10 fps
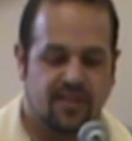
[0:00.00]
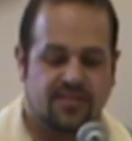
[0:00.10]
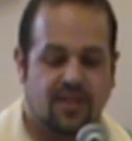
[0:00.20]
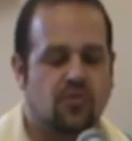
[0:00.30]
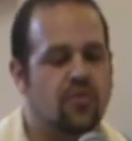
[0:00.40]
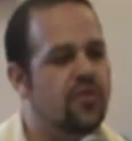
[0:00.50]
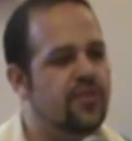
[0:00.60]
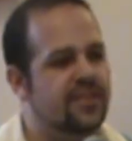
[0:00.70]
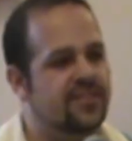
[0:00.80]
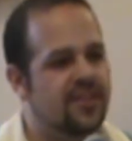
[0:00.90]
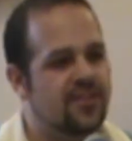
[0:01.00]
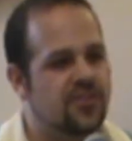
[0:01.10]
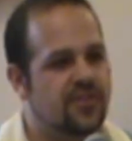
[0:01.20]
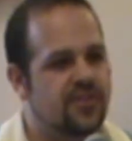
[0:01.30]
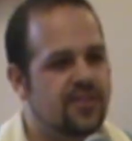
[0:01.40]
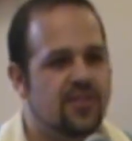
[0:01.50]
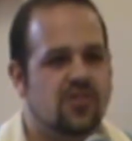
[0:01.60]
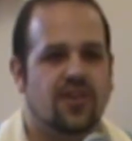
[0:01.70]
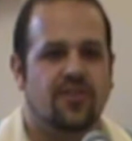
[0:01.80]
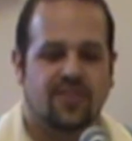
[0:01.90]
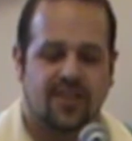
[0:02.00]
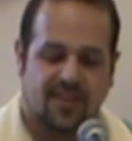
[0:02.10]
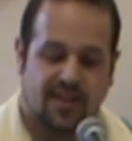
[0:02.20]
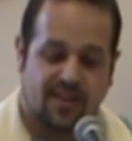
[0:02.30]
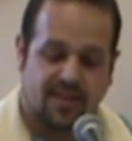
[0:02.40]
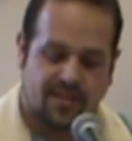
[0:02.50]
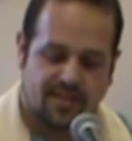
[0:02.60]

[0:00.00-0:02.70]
sexual orientation and gender identity.